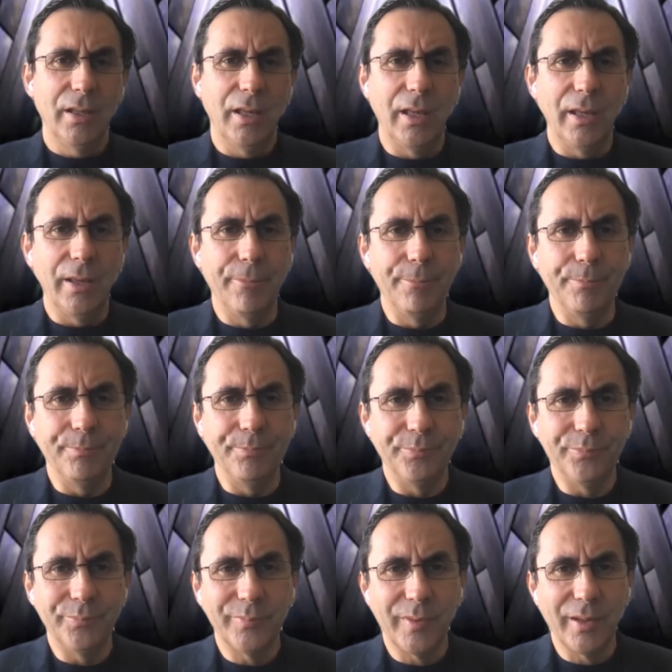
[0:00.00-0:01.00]

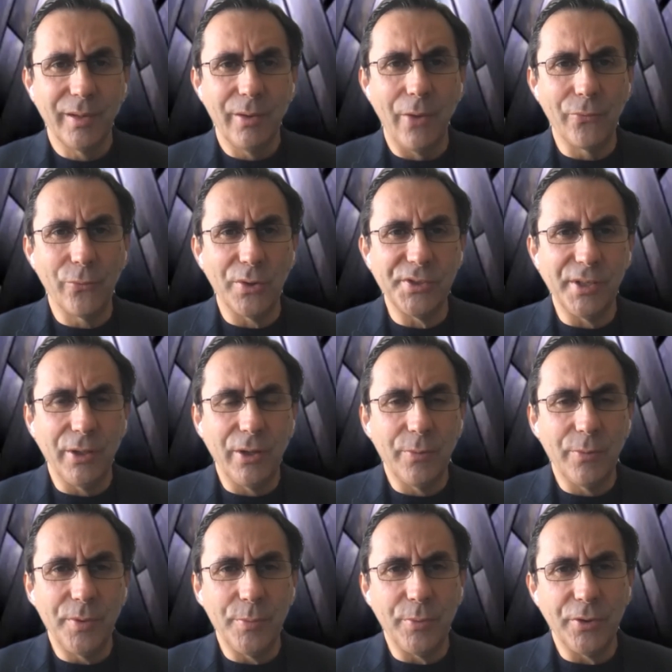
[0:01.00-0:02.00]
of course, a lot
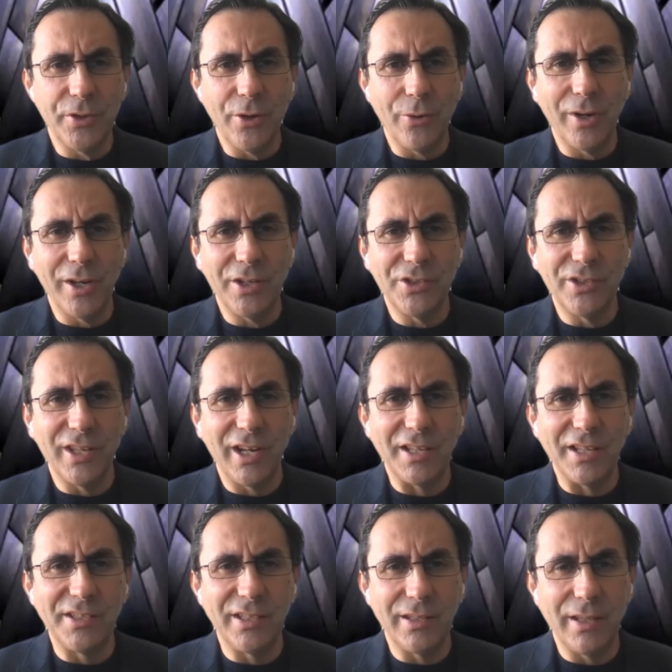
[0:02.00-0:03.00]
of people in your age that
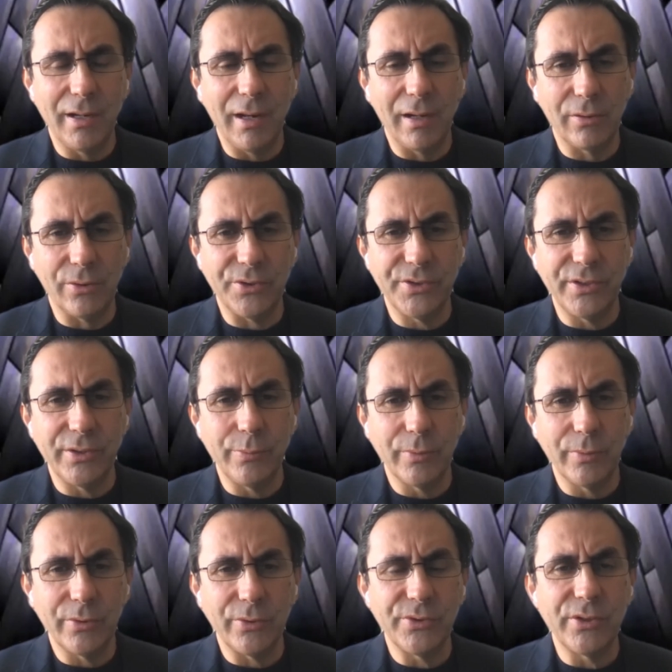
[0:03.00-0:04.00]
I see that are
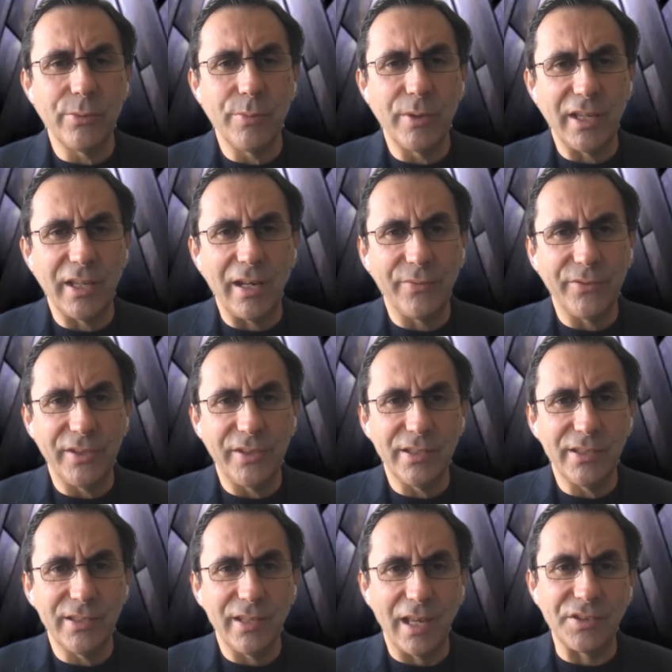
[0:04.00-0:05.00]
consuming
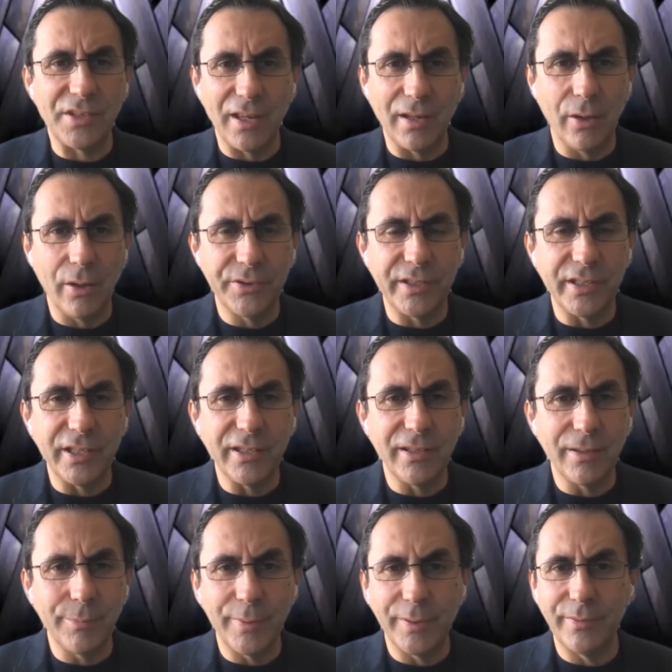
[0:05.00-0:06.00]
NFTs. Actually, a lot in
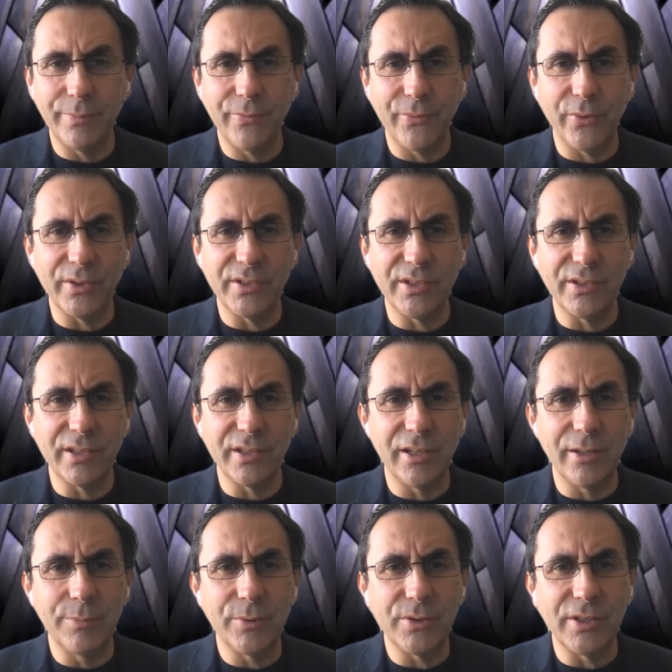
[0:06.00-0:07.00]
India, but for instance, the
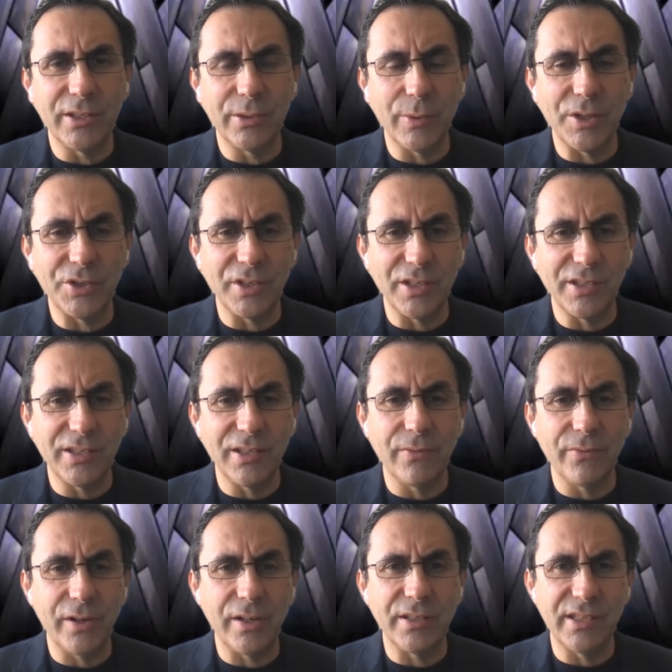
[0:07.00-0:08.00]
crypto situation is
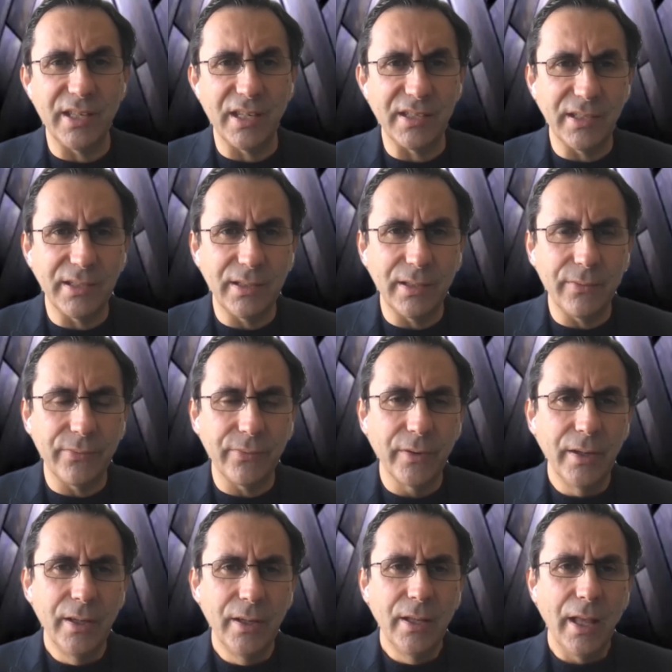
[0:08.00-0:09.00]
still very sensitive,
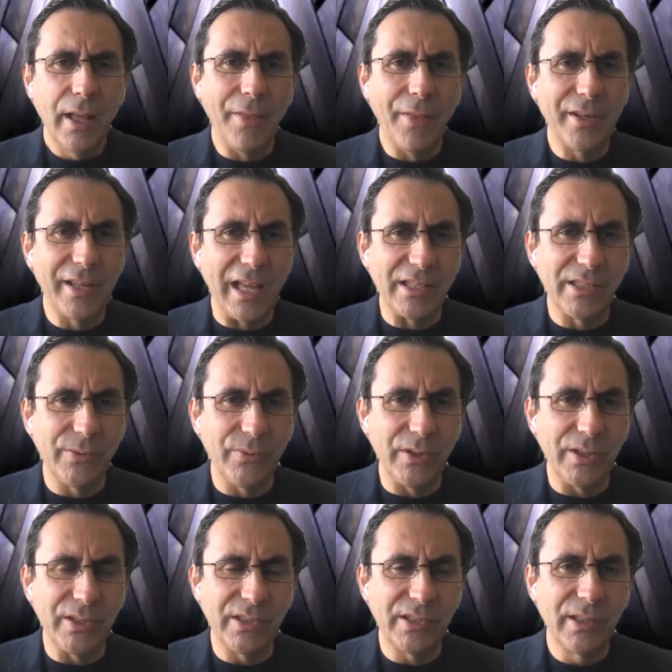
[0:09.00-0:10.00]
and the gas
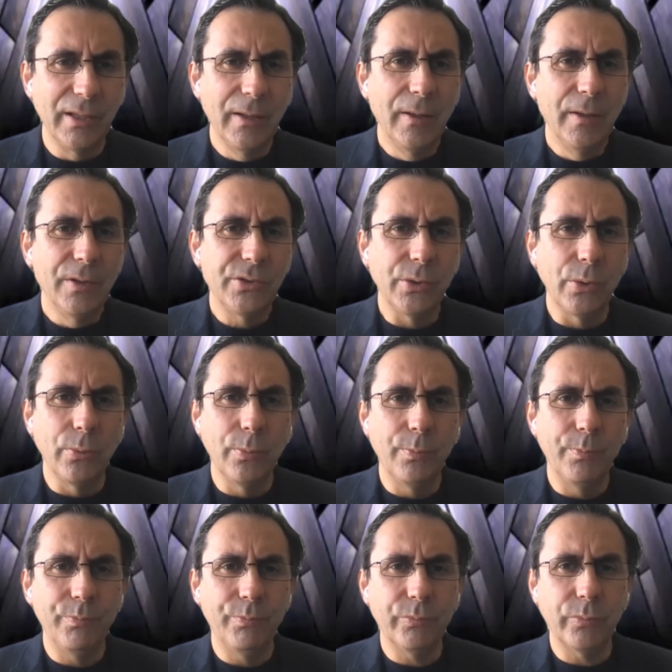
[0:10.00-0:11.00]
feeds. So
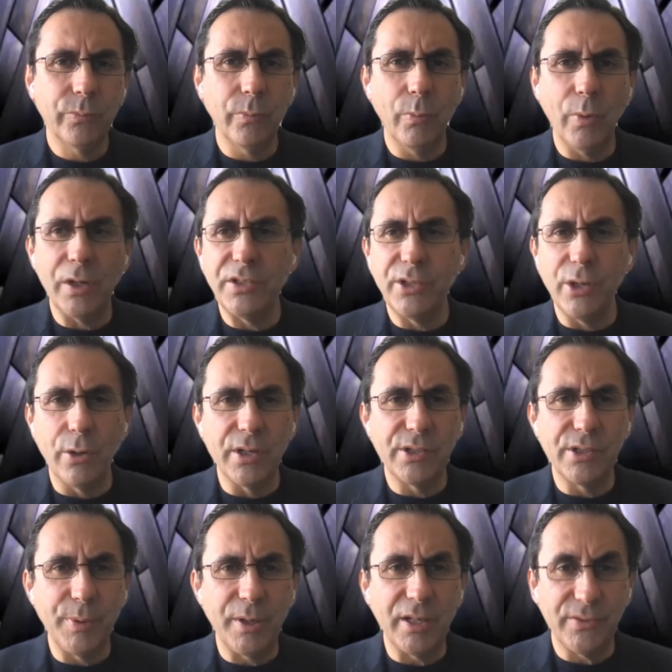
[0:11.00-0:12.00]
what is your
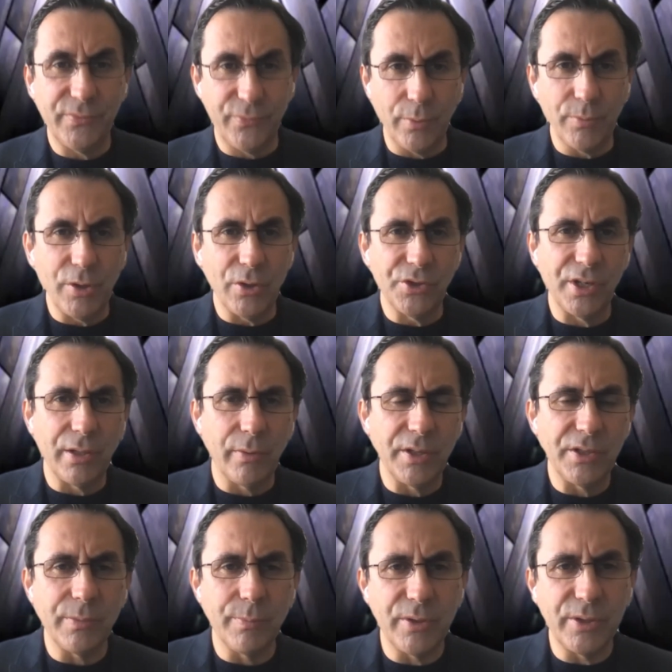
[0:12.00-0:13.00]
experience from your
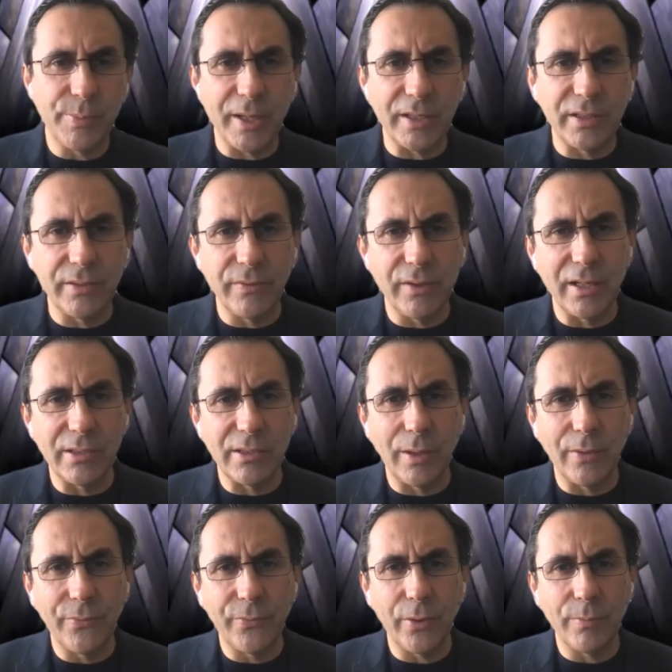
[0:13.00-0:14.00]
generation perspective, and as
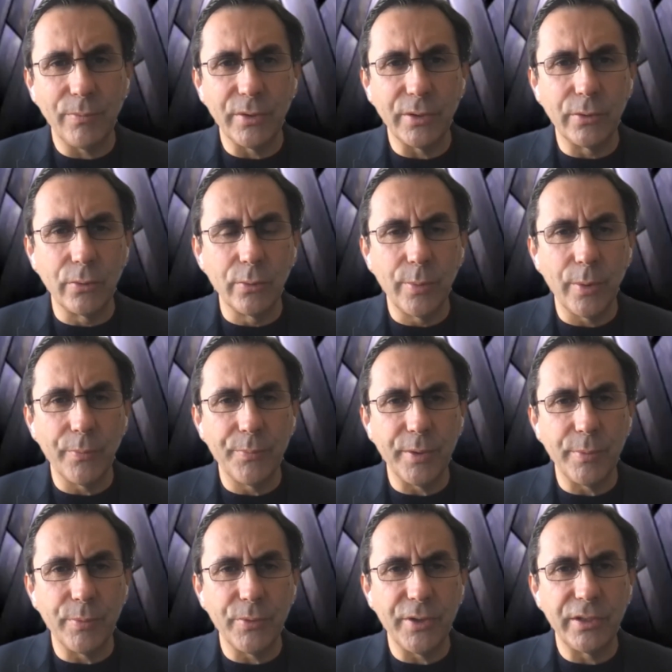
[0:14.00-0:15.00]
well from the group of
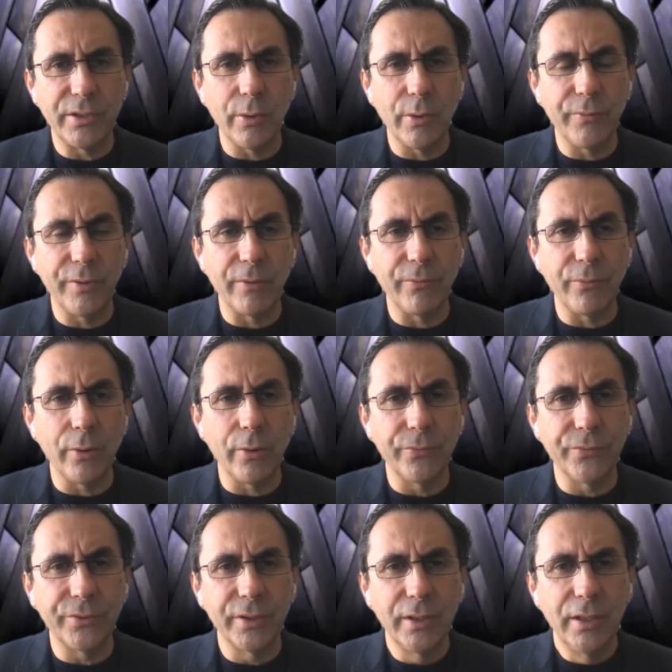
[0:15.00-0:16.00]
people that you have
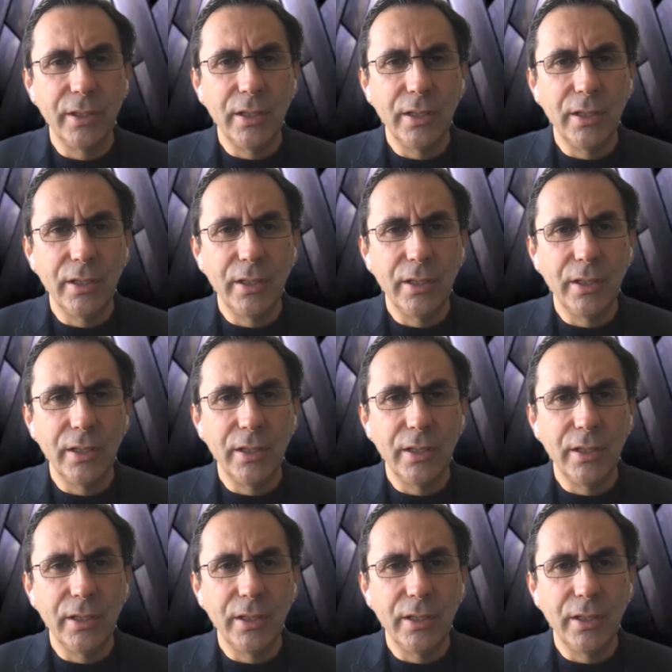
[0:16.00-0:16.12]
involved?